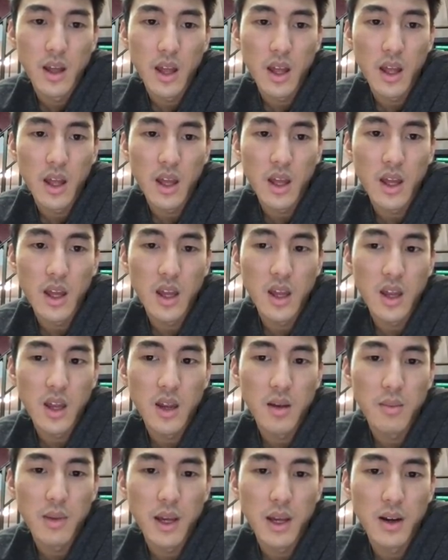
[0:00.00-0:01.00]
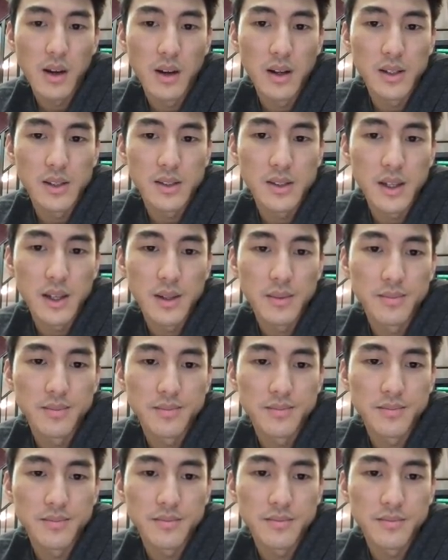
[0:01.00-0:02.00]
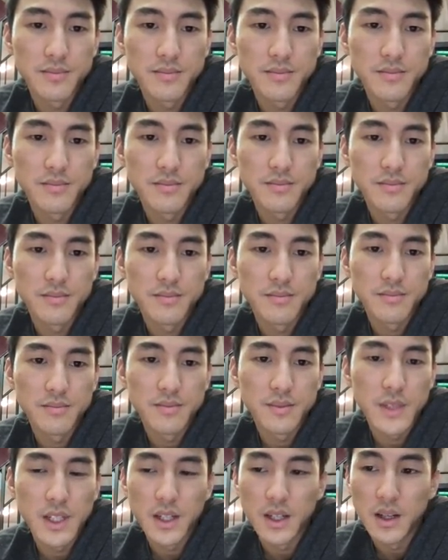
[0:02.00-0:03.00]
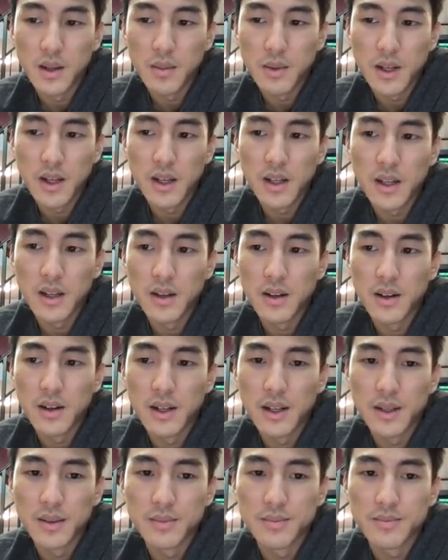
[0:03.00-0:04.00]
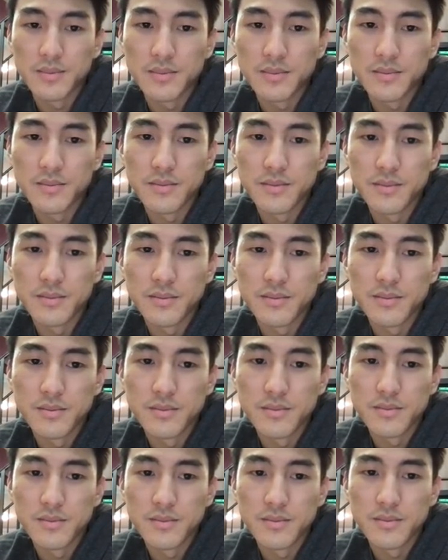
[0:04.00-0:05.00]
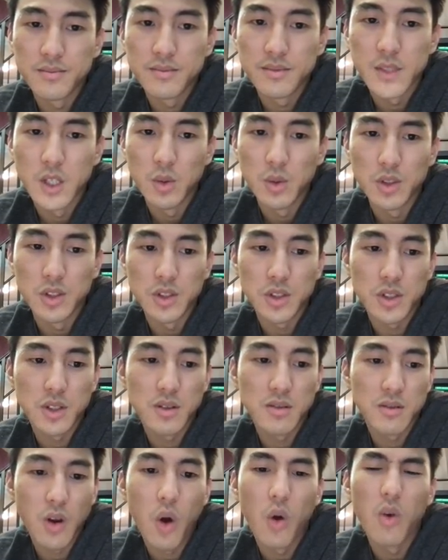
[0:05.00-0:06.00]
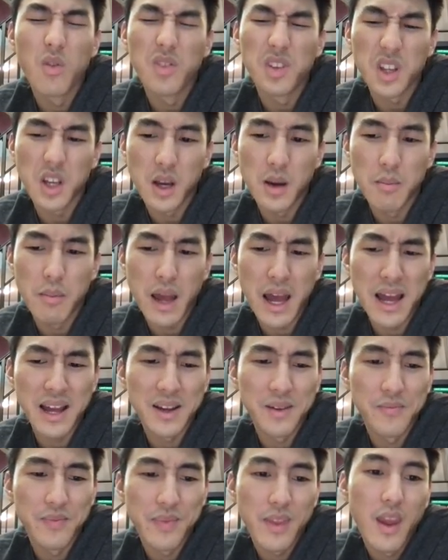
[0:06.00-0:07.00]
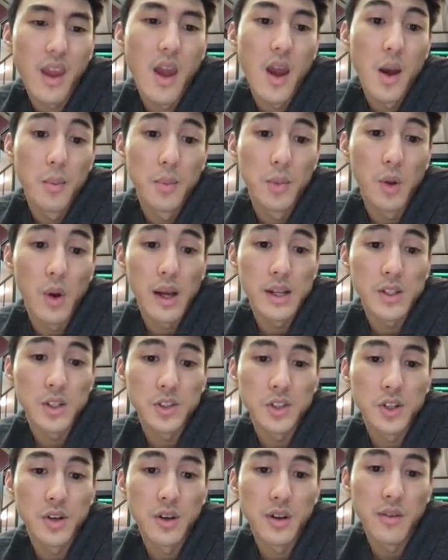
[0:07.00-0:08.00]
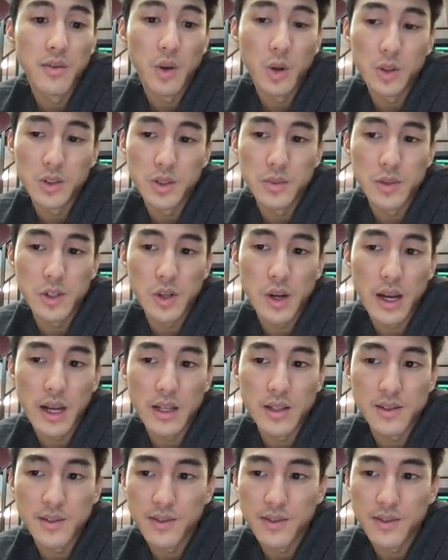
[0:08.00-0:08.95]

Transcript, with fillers: And my internet's dead. Come on, internet. We'll just hopefully come back. Blue Eyes Alternative Ultimate Dragons,